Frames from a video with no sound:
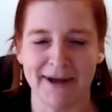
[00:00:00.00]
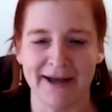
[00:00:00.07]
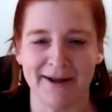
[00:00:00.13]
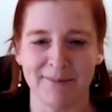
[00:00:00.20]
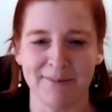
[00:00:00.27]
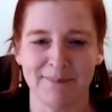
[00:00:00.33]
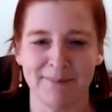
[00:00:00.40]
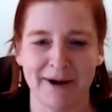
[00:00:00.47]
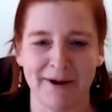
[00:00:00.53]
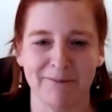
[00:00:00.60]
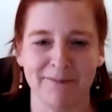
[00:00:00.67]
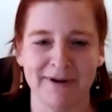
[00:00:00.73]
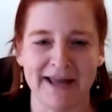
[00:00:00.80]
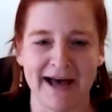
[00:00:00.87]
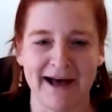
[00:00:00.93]

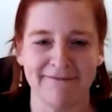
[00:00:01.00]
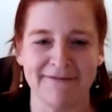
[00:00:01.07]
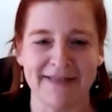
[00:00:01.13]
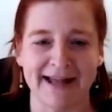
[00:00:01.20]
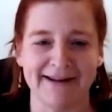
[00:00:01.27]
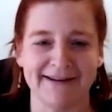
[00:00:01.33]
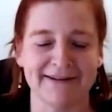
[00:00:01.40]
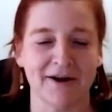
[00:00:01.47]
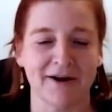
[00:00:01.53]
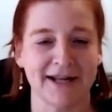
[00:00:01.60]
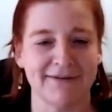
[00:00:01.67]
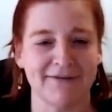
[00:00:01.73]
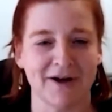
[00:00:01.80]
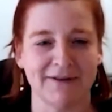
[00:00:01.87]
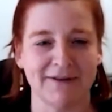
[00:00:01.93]
But we have, that is our
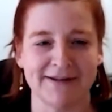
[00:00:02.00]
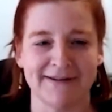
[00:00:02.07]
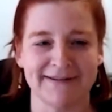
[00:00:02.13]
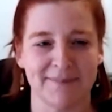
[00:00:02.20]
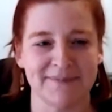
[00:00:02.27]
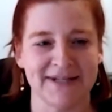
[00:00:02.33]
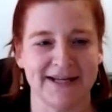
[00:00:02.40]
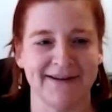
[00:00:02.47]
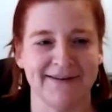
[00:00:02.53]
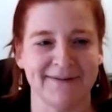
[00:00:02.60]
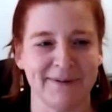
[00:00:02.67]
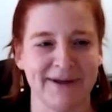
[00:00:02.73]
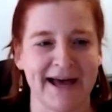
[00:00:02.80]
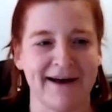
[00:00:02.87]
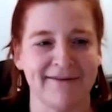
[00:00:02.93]
latest update,
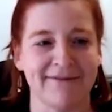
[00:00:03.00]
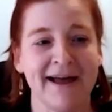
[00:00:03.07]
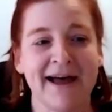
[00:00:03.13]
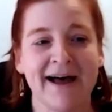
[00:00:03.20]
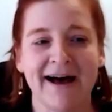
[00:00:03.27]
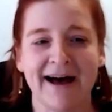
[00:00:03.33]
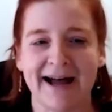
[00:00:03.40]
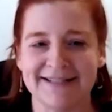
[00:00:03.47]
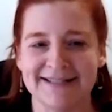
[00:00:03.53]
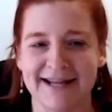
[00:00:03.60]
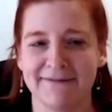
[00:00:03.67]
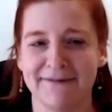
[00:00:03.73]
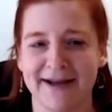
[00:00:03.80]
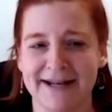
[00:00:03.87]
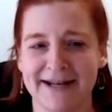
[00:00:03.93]
is we have
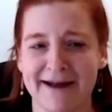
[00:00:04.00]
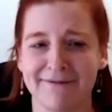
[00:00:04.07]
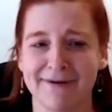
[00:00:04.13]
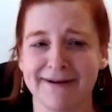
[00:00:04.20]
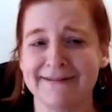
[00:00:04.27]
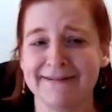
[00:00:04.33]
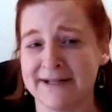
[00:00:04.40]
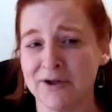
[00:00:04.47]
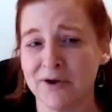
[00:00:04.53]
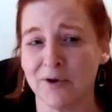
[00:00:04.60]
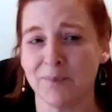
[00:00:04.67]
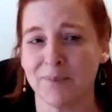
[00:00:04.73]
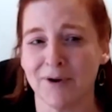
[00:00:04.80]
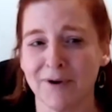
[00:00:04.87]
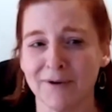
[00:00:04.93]
identified every
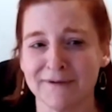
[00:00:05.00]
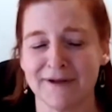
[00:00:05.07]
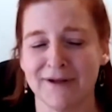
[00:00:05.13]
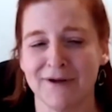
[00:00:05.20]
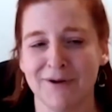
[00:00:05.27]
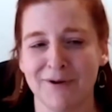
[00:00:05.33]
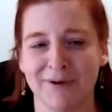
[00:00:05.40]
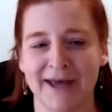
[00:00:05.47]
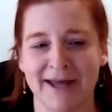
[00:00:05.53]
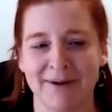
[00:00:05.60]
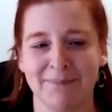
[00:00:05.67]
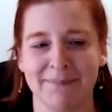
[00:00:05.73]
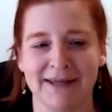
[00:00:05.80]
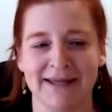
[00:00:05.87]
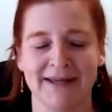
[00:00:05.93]
single person who
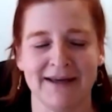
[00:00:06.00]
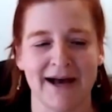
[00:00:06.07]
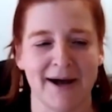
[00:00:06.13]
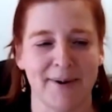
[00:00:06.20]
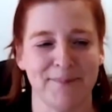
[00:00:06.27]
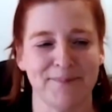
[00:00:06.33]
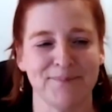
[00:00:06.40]
can be